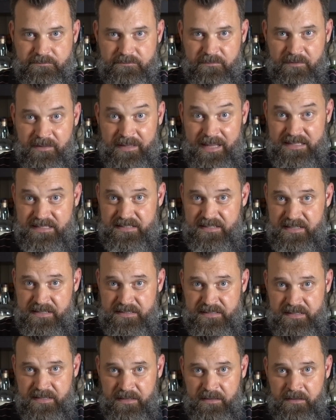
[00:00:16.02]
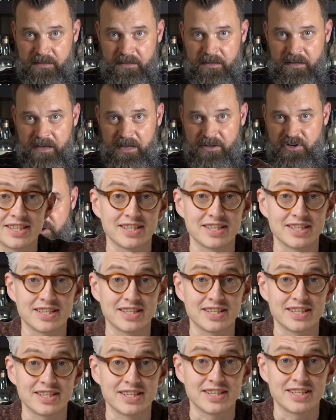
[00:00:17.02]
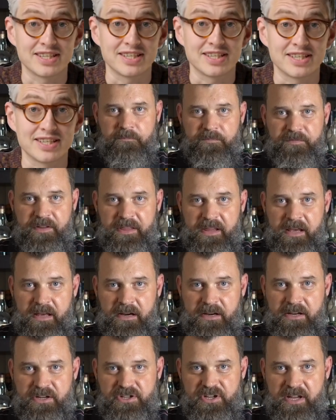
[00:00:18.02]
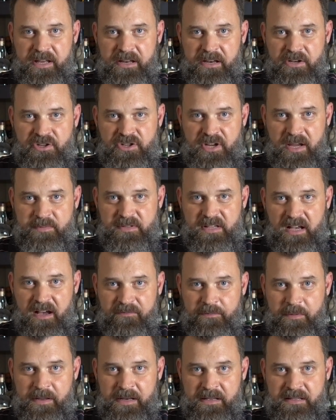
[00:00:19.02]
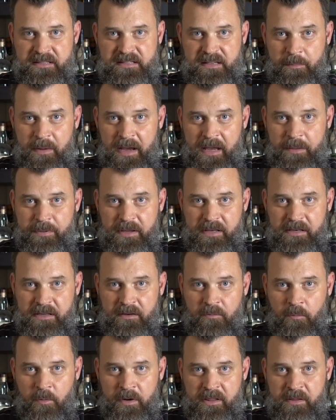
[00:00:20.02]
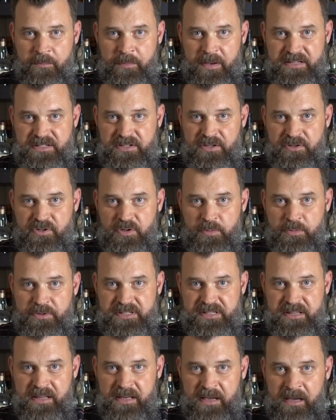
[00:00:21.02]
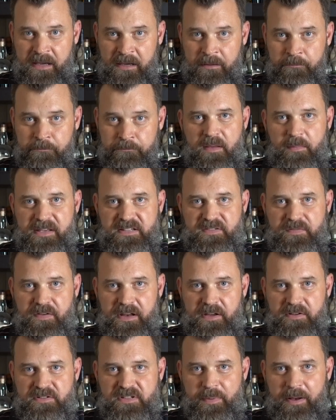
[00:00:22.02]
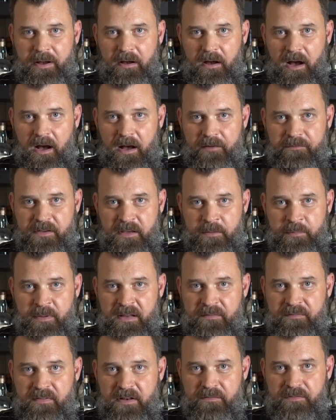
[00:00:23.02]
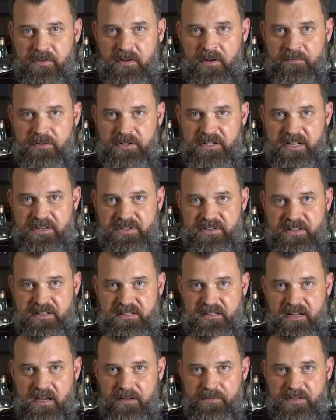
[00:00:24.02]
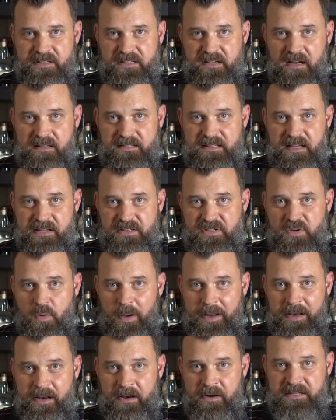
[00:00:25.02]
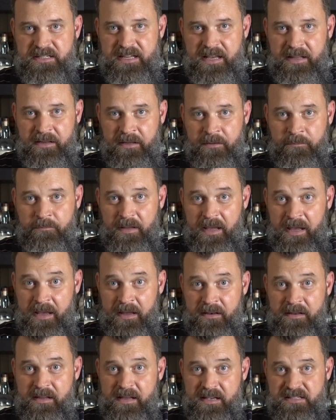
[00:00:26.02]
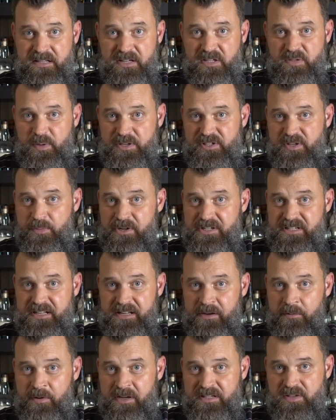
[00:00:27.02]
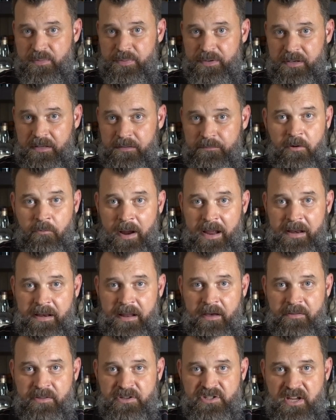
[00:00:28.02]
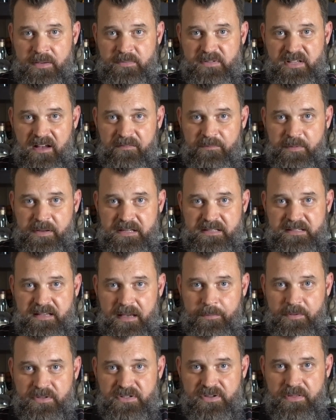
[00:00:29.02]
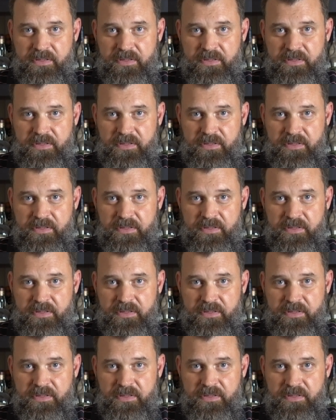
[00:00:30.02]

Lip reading: less easy? Enter James Hoffman. For the uninitiated, James Hoffman is, in my opinion, one of the best YouTubers in the game. He makes videos about coffee, but even if you never touch the stuff, his content is quite entertaining. And he has an Espresso Martini recipe. And right now, the James Hoffman disciples are